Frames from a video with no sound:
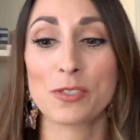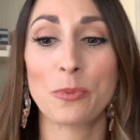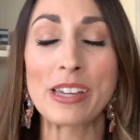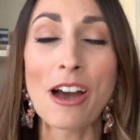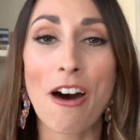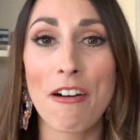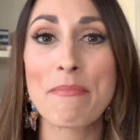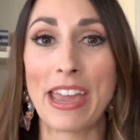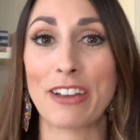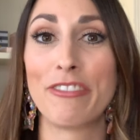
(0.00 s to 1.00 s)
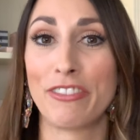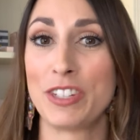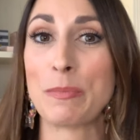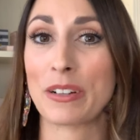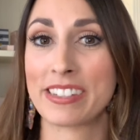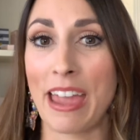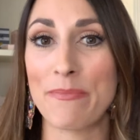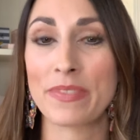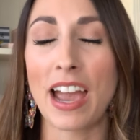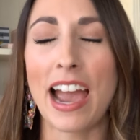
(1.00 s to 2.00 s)
We all make 50%.
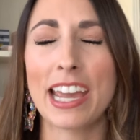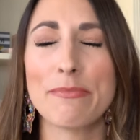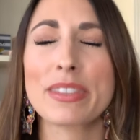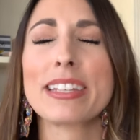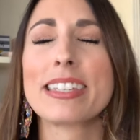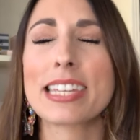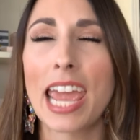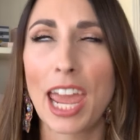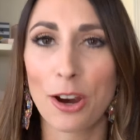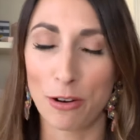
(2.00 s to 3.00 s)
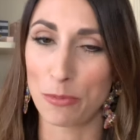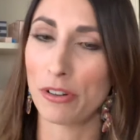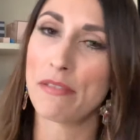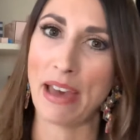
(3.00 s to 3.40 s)
I am terrible at